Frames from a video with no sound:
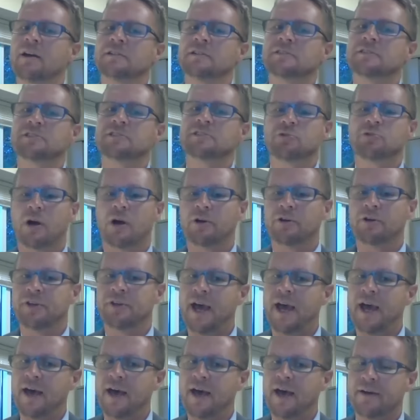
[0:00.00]
struggle to
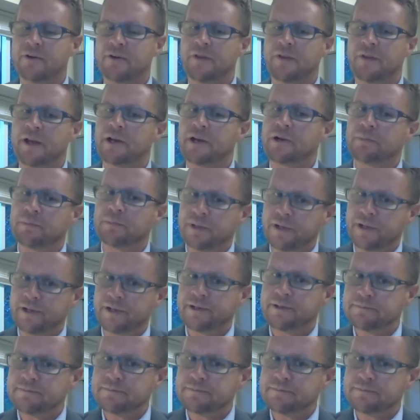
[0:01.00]
have everything completed.